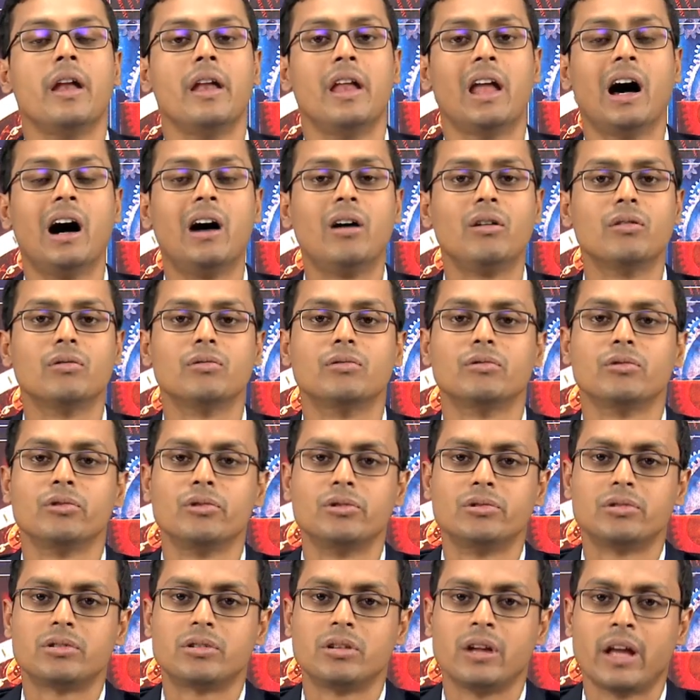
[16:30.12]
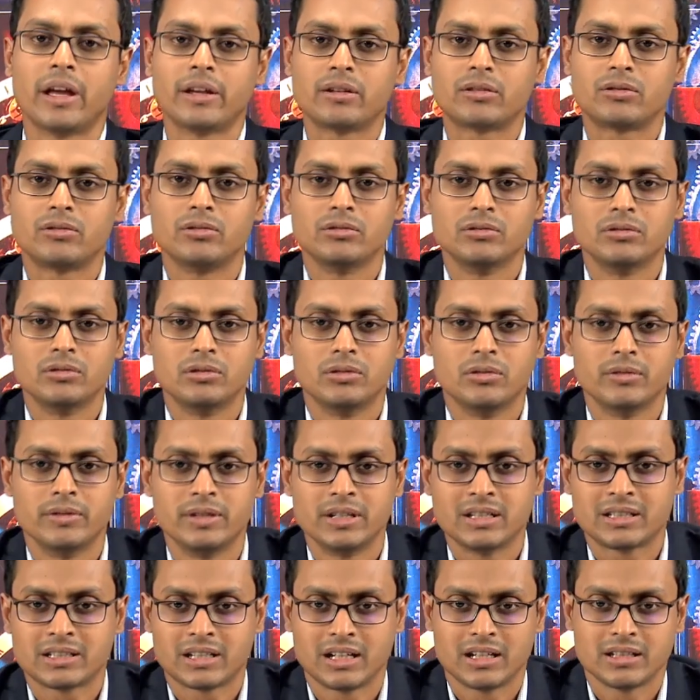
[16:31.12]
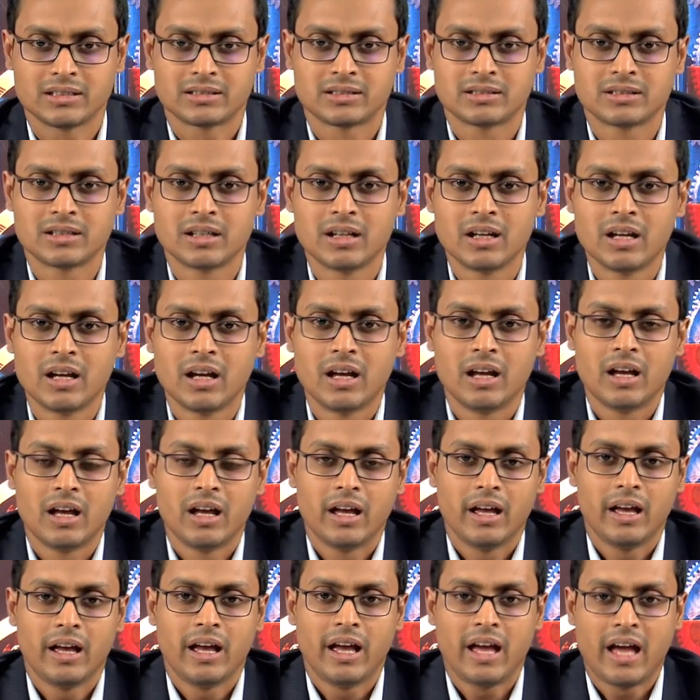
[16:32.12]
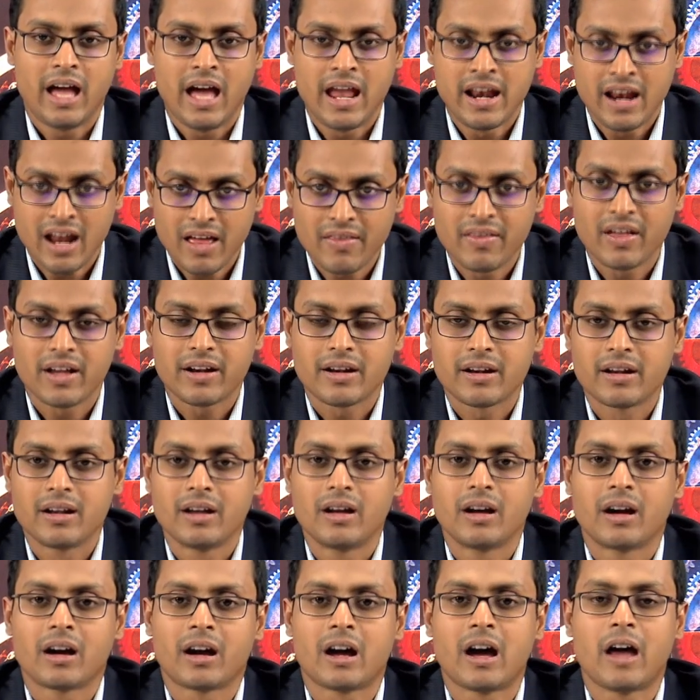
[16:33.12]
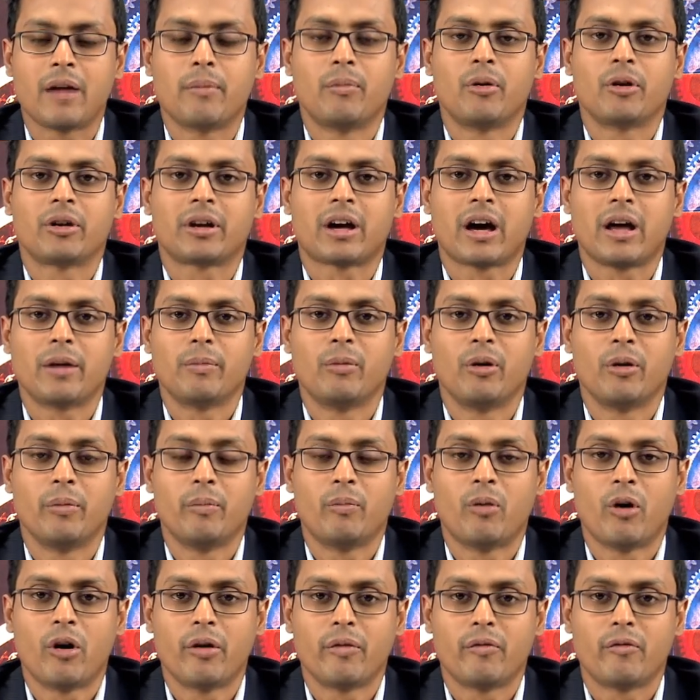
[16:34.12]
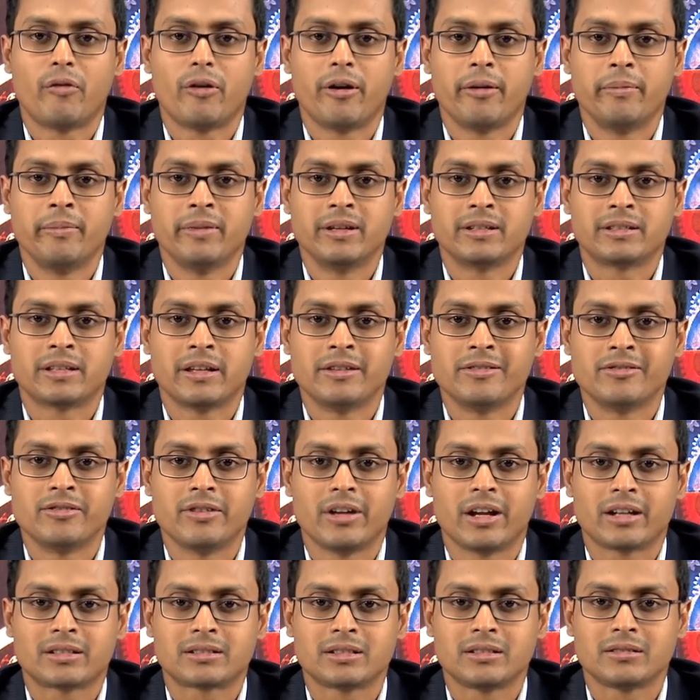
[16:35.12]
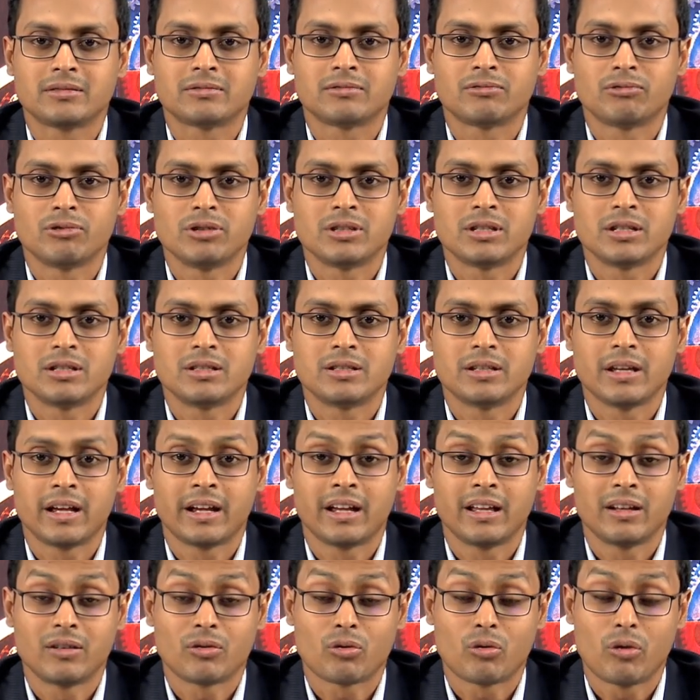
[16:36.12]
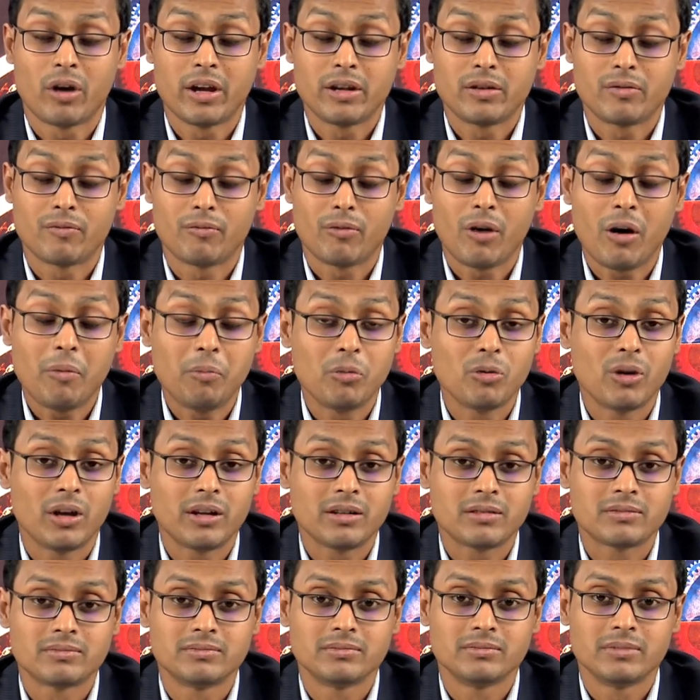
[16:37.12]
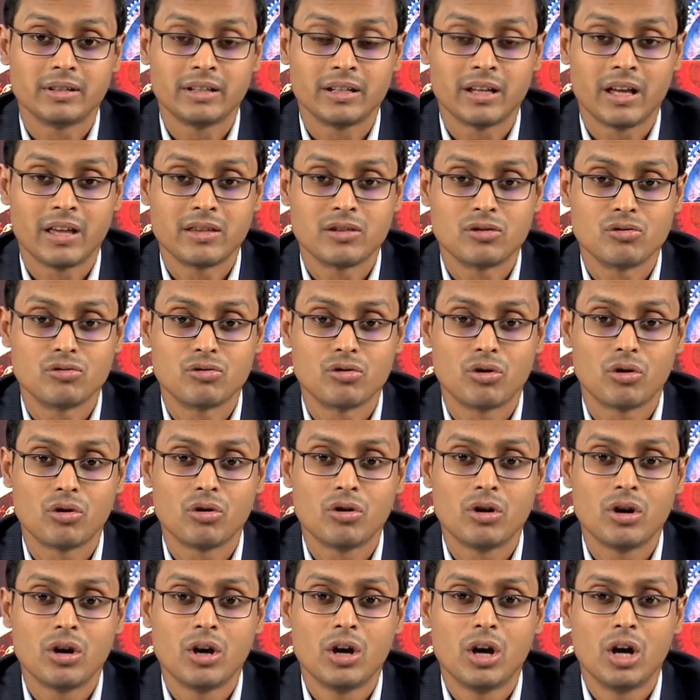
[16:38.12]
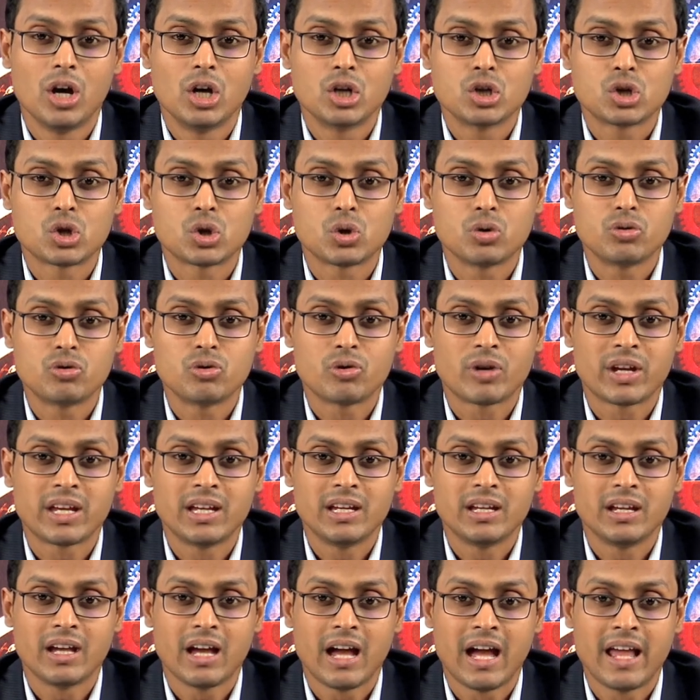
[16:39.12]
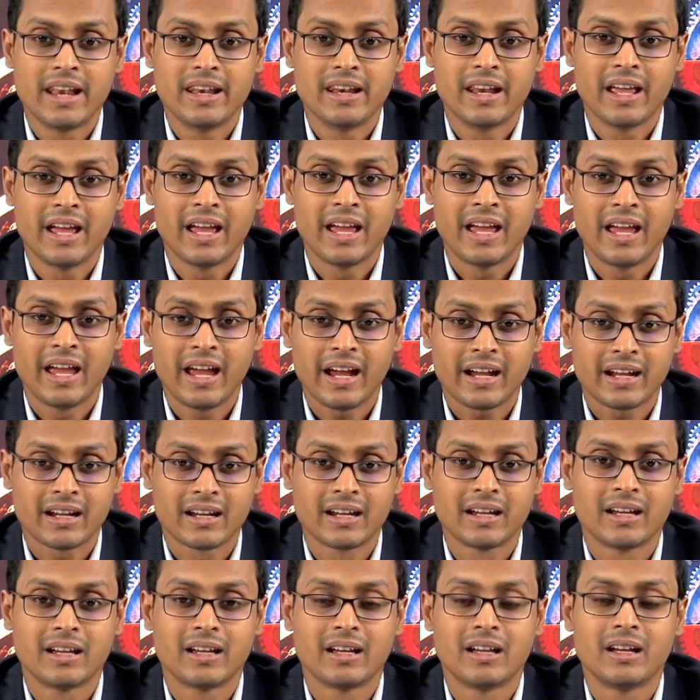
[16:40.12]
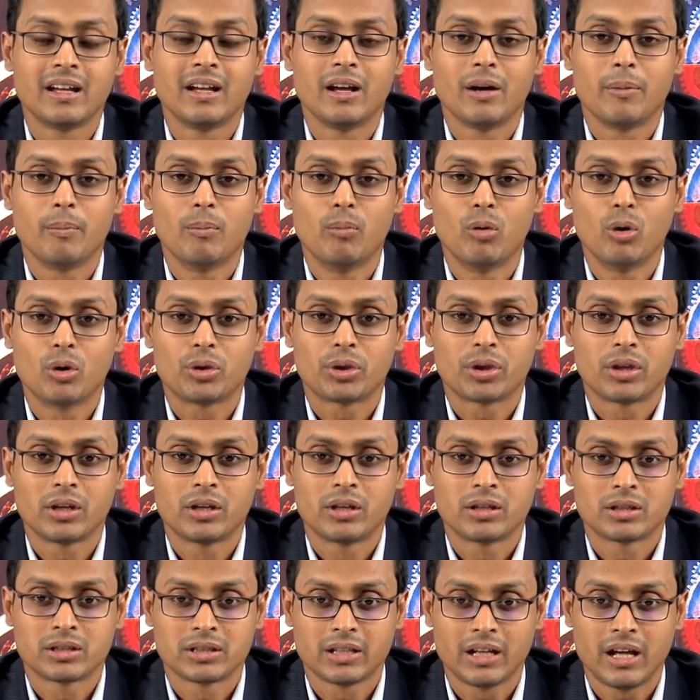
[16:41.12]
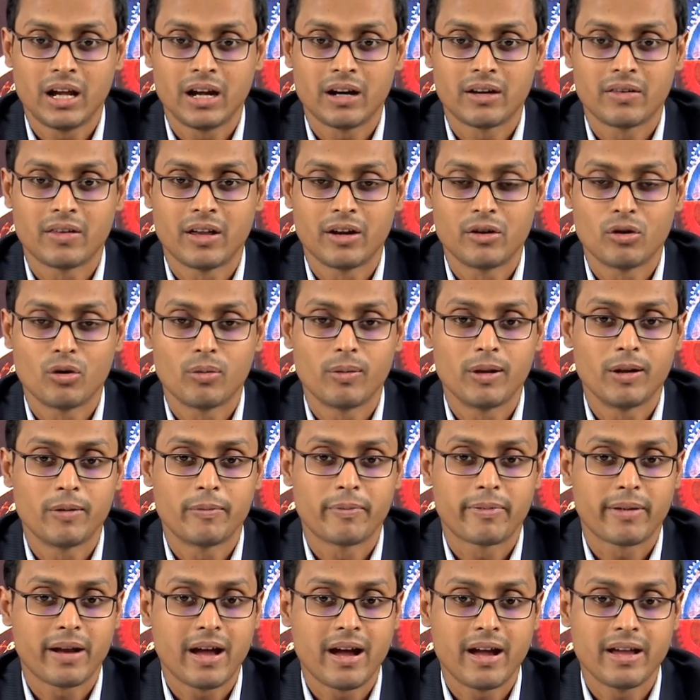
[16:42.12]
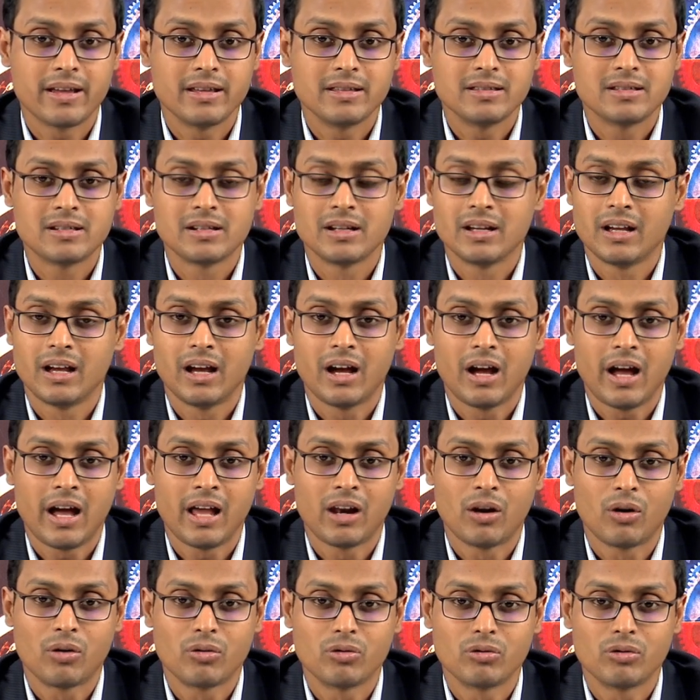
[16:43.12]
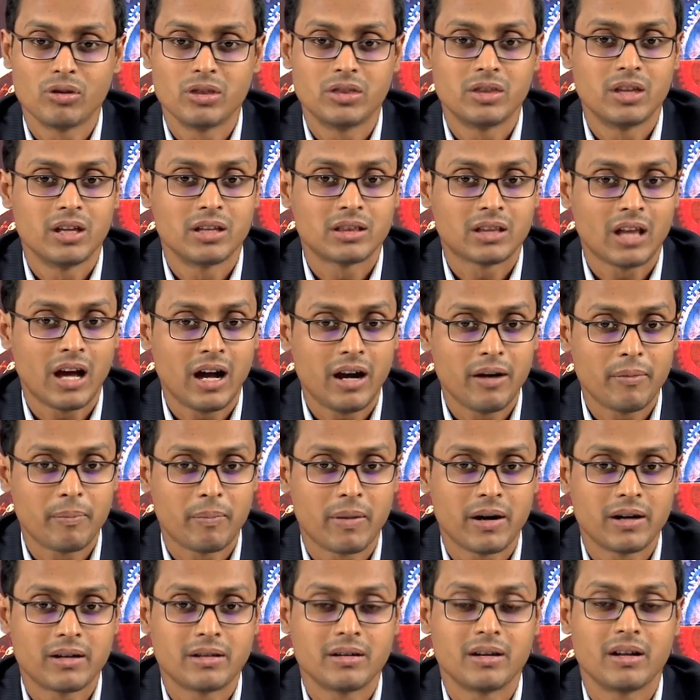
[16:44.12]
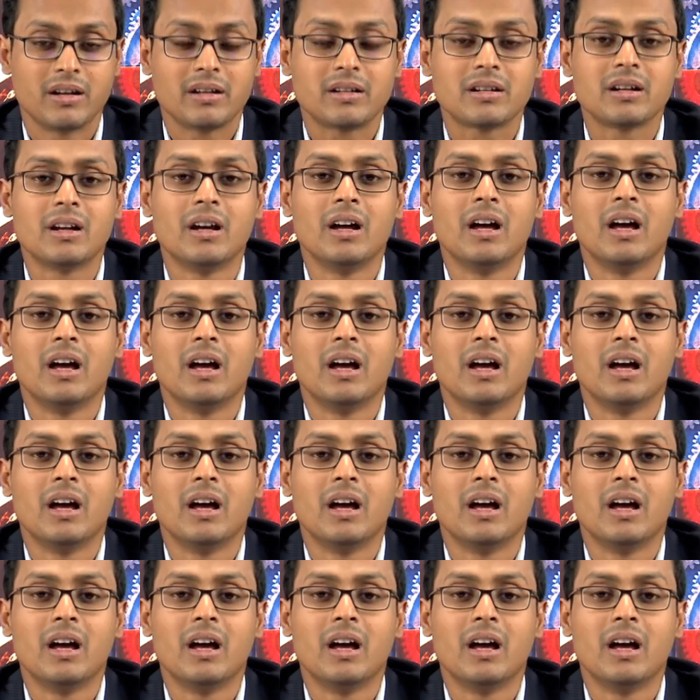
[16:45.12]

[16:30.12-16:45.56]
Now, we would like to discuss another carbon-carbon bond formation reaction, which is again quite popular. As you know, Suzuki and Heck both shared the Nobel Prize along with the third partner.